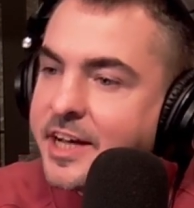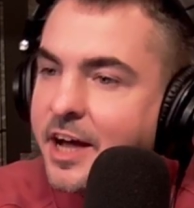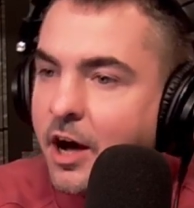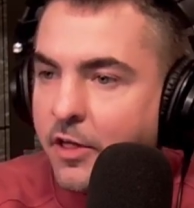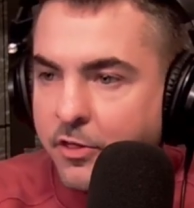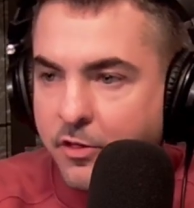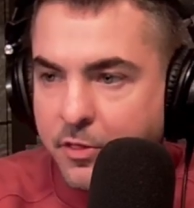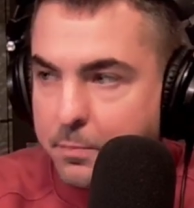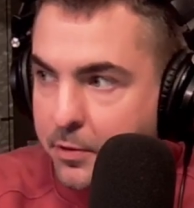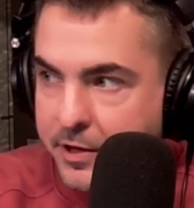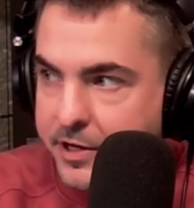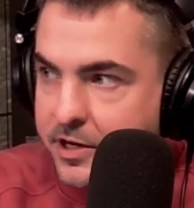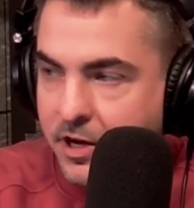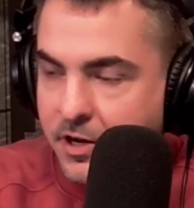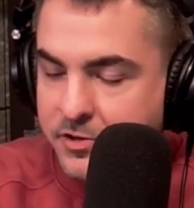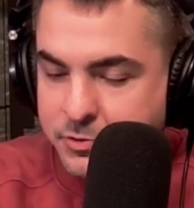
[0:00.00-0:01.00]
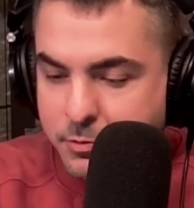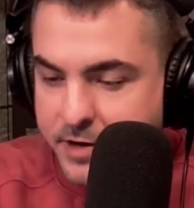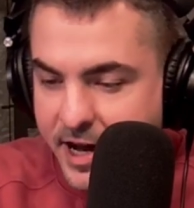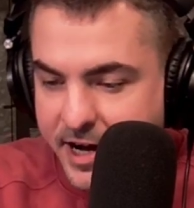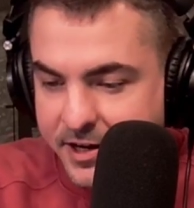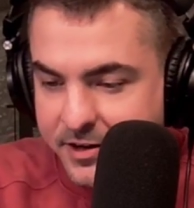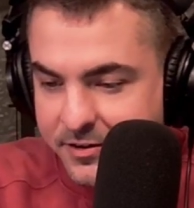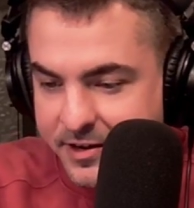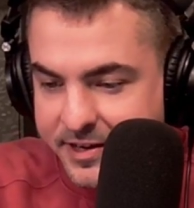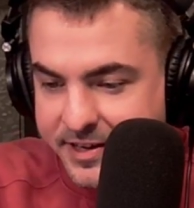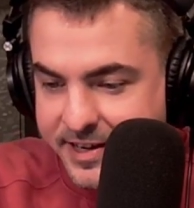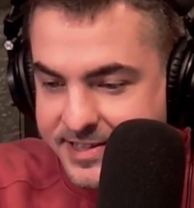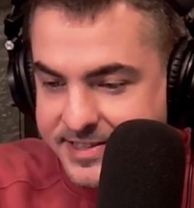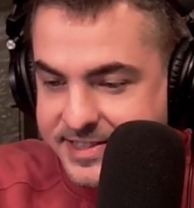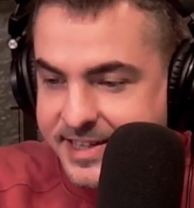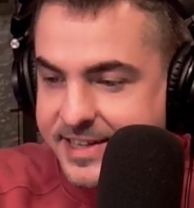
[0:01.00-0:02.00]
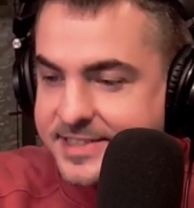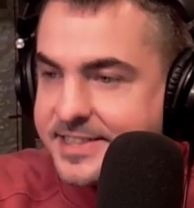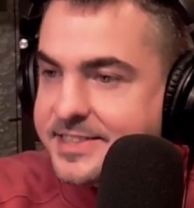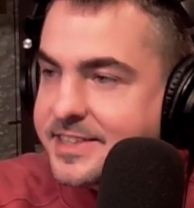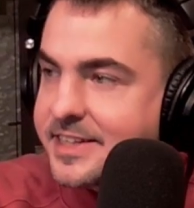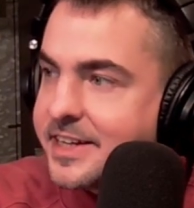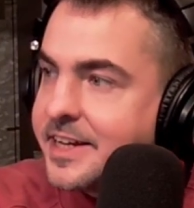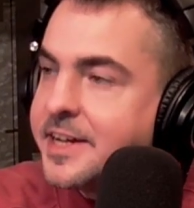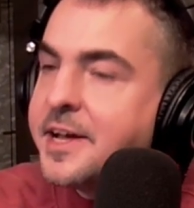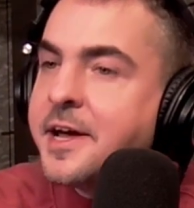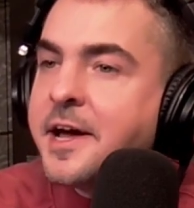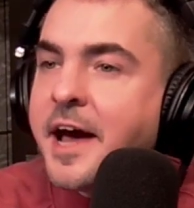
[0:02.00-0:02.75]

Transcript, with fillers: although the play calls were not great against Kansas City.